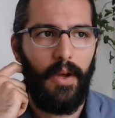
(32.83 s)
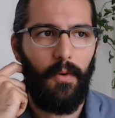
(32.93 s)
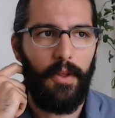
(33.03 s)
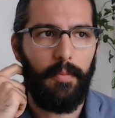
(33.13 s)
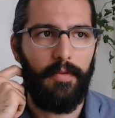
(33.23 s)

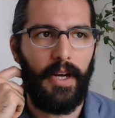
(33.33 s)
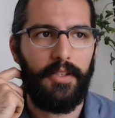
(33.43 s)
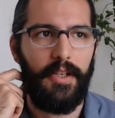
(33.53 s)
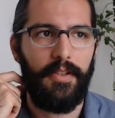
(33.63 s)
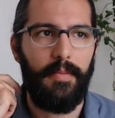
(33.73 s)
with
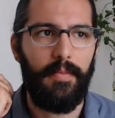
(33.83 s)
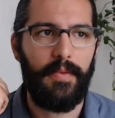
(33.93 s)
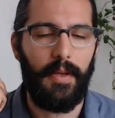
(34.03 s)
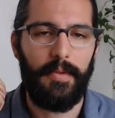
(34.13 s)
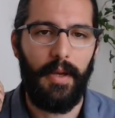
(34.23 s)
perfectionism,
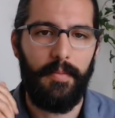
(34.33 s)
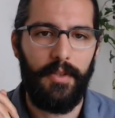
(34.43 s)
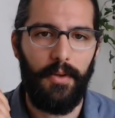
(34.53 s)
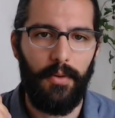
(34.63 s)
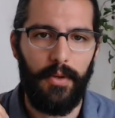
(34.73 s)
sometimes you're